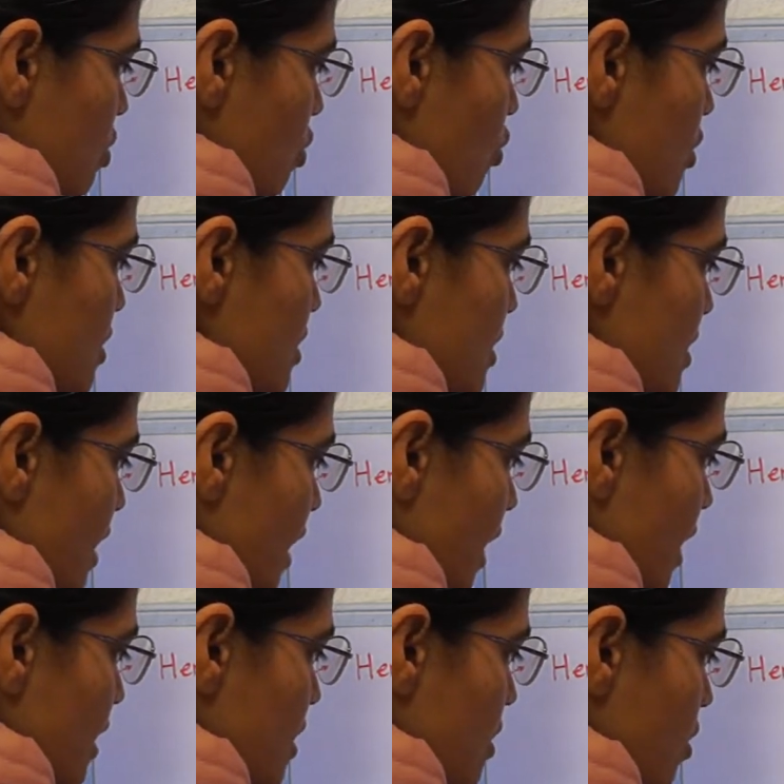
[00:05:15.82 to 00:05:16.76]

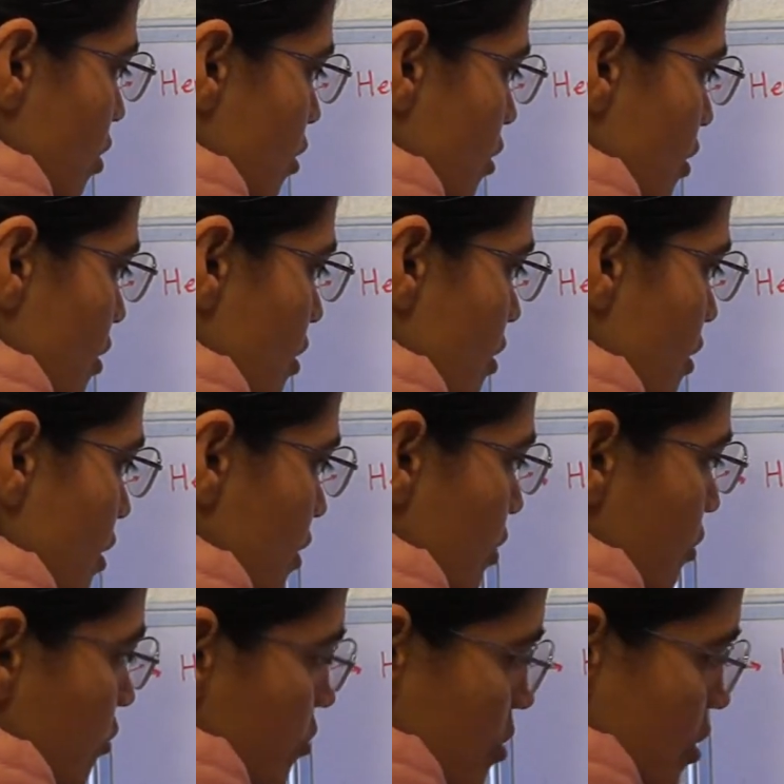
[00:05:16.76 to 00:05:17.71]
constant, or
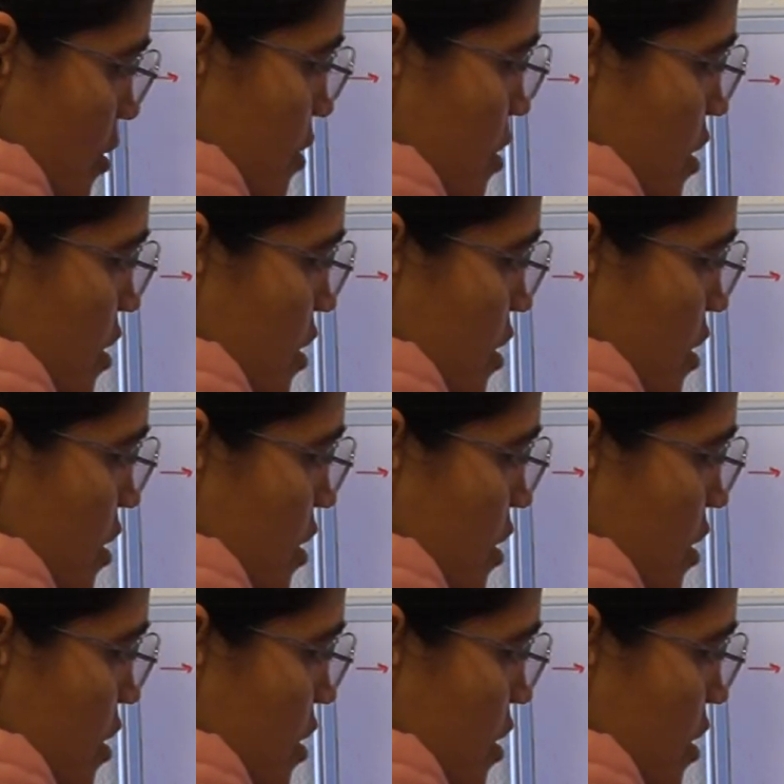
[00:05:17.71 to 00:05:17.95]
you could also